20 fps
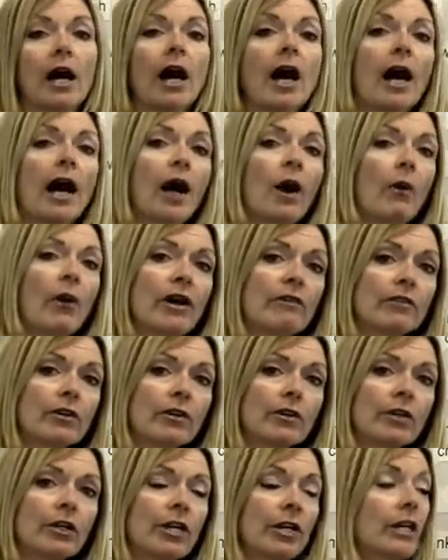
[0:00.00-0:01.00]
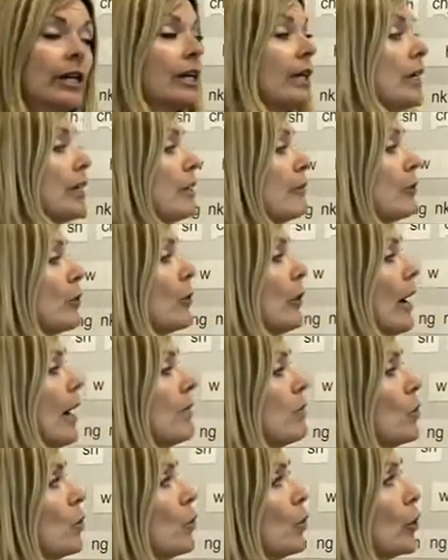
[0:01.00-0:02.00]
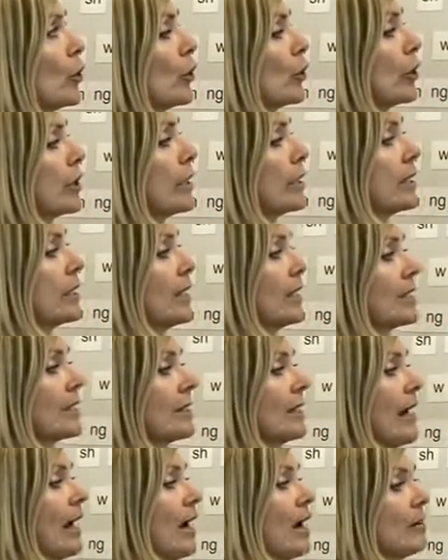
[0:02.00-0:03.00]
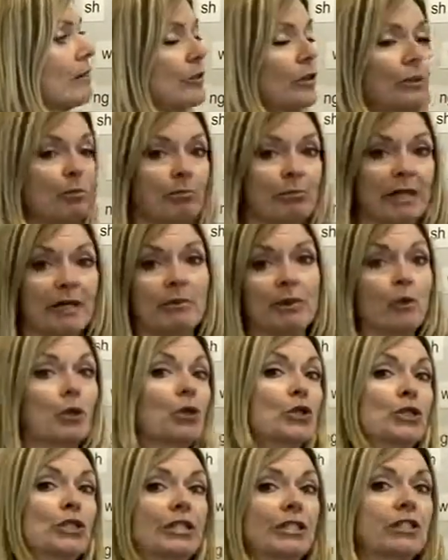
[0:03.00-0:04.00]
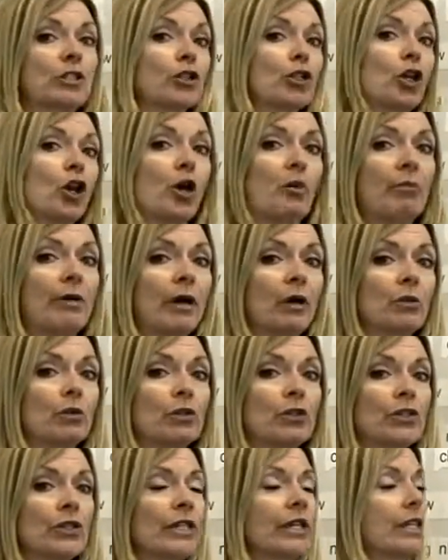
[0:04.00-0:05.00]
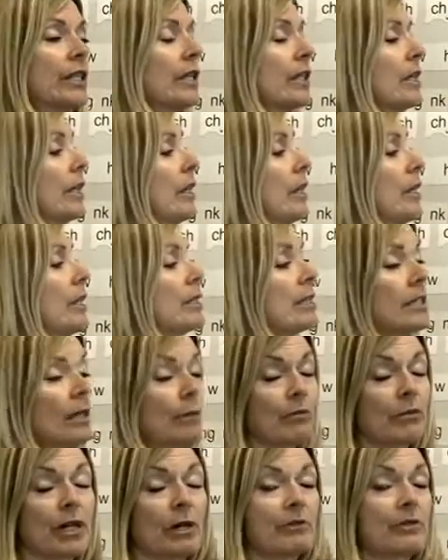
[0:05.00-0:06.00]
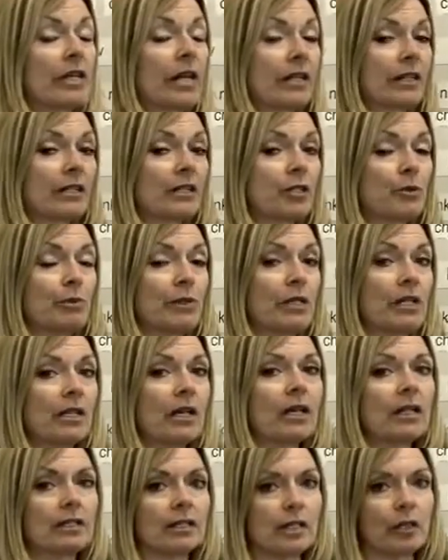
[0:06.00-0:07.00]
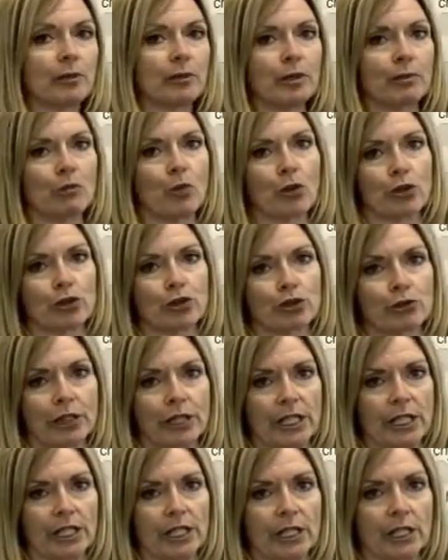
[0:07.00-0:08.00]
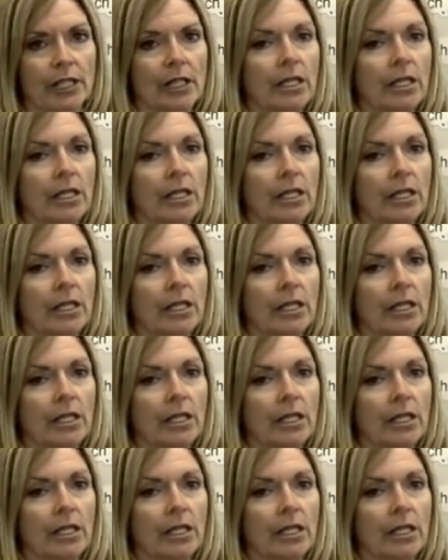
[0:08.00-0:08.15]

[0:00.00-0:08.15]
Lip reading: However, if you have a word that doesn't have baby words in it or compound words in it, sometimes that gets to be a little bit more tricky.